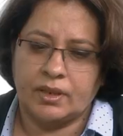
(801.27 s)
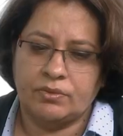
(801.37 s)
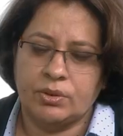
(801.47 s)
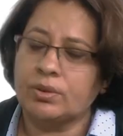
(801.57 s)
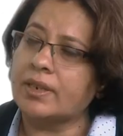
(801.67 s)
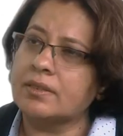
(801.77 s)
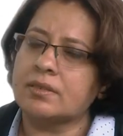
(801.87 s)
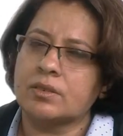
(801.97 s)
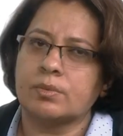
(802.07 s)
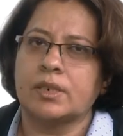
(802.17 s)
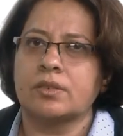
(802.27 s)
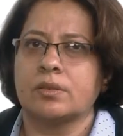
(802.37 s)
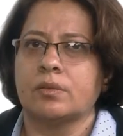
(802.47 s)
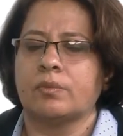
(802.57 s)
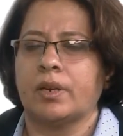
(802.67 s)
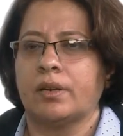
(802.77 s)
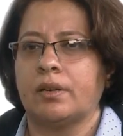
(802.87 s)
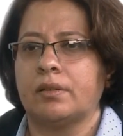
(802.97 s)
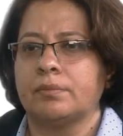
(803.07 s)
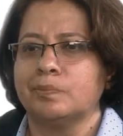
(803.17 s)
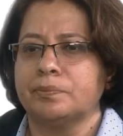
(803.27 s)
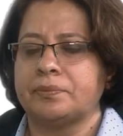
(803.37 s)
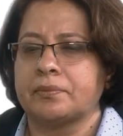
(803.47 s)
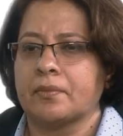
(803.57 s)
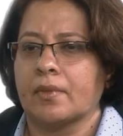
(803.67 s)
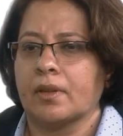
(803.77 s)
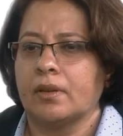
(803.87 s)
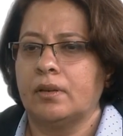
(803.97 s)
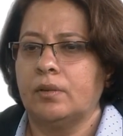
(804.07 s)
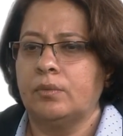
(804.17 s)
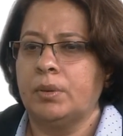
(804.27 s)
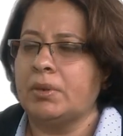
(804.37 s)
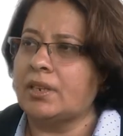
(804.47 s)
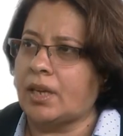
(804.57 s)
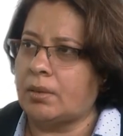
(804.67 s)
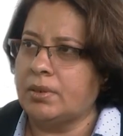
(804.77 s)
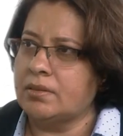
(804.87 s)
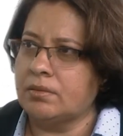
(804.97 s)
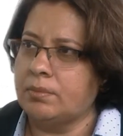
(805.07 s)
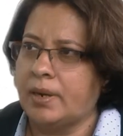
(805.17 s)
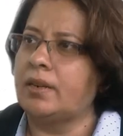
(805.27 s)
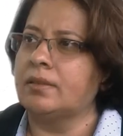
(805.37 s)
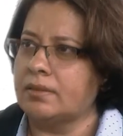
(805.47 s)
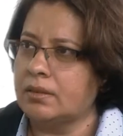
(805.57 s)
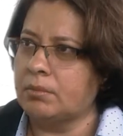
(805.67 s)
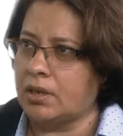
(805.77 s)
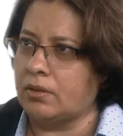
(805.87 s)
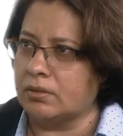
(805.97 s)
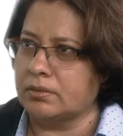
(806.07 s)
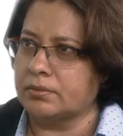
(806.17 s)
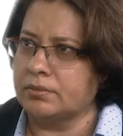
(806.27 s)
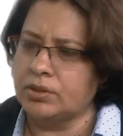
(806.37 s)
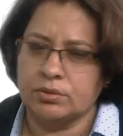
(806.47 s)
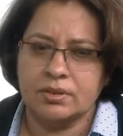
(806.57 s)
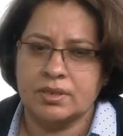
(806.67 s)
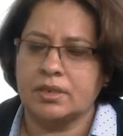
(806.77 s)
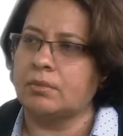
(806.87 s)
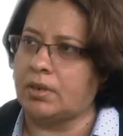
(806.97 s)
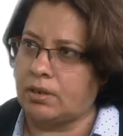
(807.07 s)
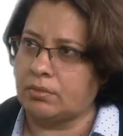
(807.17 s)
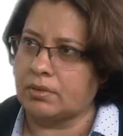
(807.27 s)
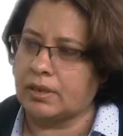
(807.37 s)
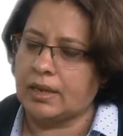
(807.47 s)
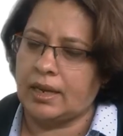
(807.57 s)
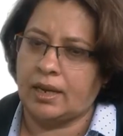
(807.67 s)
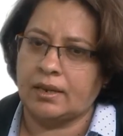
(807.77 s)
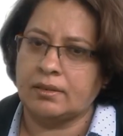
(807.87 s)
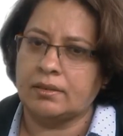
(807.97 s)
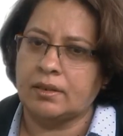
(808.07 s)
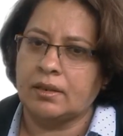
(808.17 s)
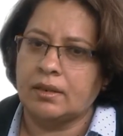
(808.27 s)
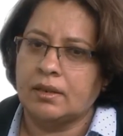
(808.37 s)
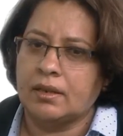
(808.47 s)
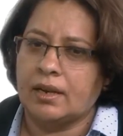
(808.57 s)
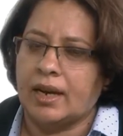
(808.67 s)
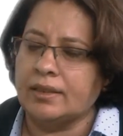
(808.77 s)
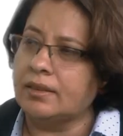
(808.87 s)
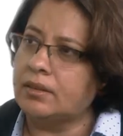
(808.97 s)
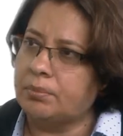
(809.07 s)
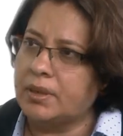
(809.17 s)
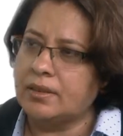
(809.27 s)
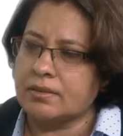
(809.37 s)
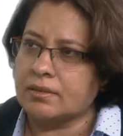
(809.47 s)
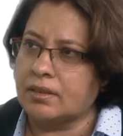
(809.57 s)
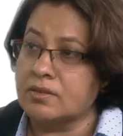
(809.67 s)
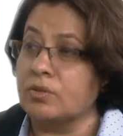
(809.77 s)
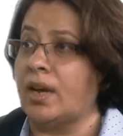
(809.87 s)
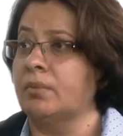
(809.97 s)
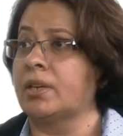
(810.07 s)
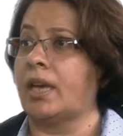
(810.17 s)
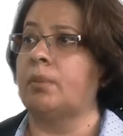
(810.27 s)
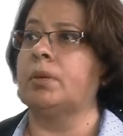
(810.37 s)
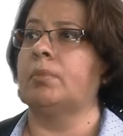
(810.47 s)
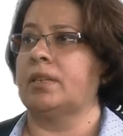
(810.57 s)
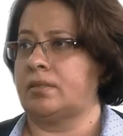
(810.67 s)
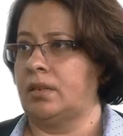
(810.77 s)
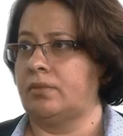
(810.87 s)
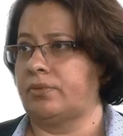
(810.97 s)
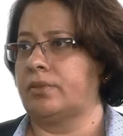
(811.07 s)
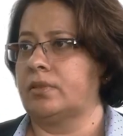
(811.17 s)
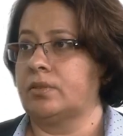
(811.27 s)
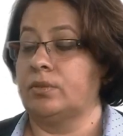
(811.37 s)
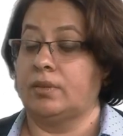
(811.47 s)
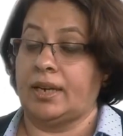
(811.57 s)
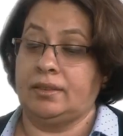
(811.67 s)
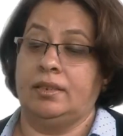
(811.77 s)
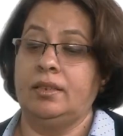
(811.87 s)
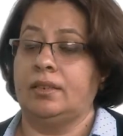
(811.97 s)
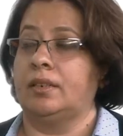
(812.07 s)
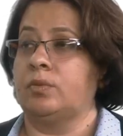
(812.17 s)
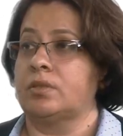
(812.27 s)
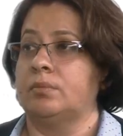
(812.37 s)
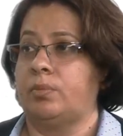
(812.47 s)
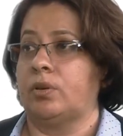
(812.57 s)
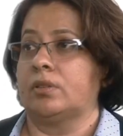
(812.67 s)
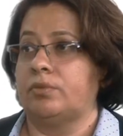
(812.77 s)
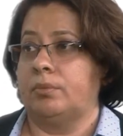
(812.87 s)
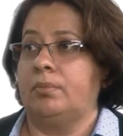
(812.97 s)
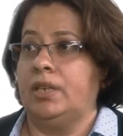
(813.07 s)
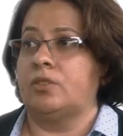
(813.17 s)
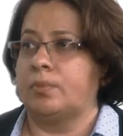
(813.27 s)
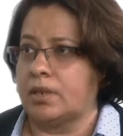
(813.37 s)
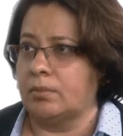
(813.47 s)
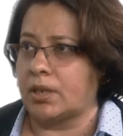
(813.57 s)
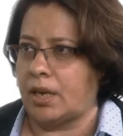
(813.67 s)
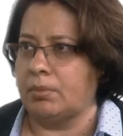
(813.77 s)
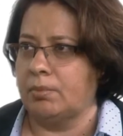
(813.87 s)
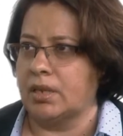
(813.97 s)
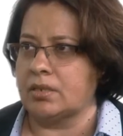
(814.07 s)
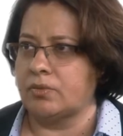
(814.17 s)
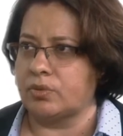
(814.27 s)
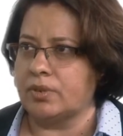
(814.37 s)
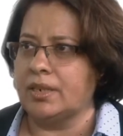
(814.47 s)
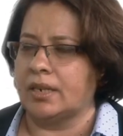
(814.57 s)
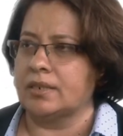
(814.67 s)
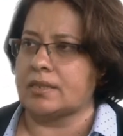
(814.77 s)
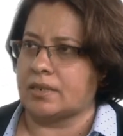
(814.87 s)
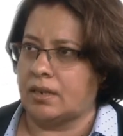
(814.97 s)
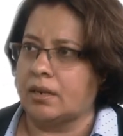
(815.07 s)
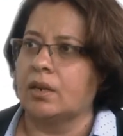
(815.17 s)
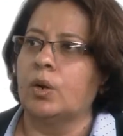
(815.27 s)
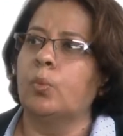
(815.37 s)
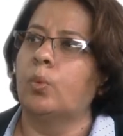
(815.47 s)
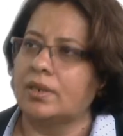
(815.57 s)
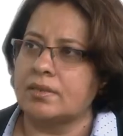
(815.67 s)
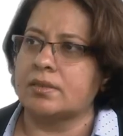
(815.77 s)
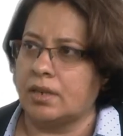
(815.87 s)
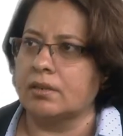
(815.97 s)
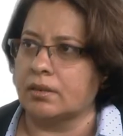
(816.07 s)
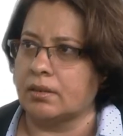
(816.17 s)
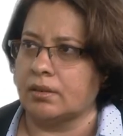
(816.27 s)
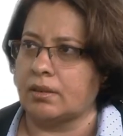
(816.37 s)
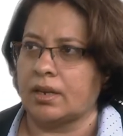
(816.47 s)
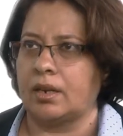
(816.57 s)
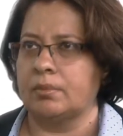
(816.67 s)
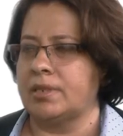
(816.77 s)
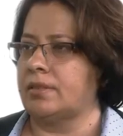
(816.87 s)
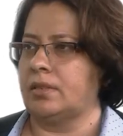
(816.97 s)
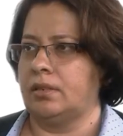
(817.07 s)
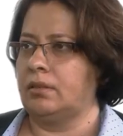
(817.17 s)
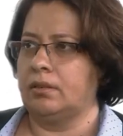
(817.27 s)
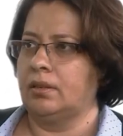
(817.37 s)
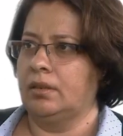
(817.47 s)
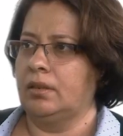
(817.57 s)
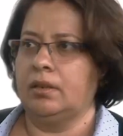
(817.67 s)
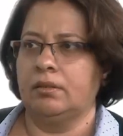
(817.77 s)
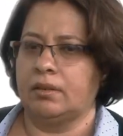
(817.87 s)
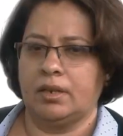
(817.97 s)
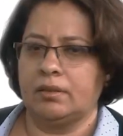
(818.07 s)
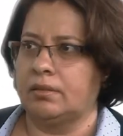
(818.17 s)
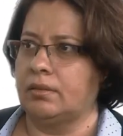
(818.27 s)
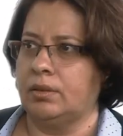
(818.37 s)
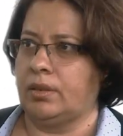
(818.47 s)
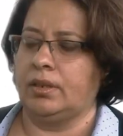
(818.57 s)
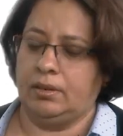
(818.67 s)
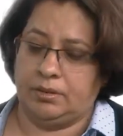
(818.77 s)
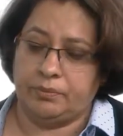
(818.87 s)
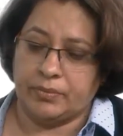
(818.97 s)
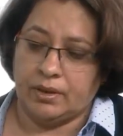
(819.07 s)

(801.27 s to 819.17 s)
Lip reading: If you look at a situation where women cabbies, you barely see them along. You don't see them around. And I think the biggest, so I'm a cabbie myself. So I think it was important for me to become a cabbie myself to really understand what is the undercurrent. I can't be sitting here and looking here.